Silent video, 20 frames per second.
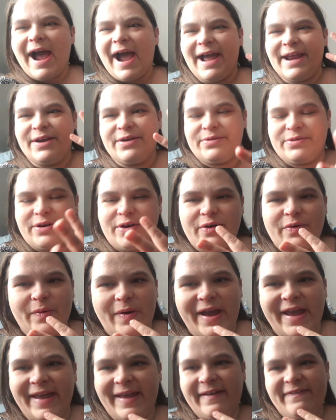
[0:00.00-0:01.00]
I don't know
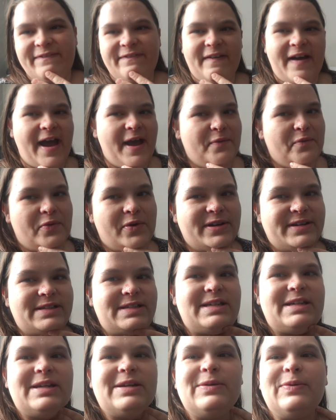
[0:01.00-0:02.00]
if I want
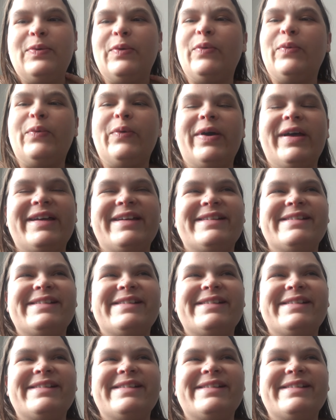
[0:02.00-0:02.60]
to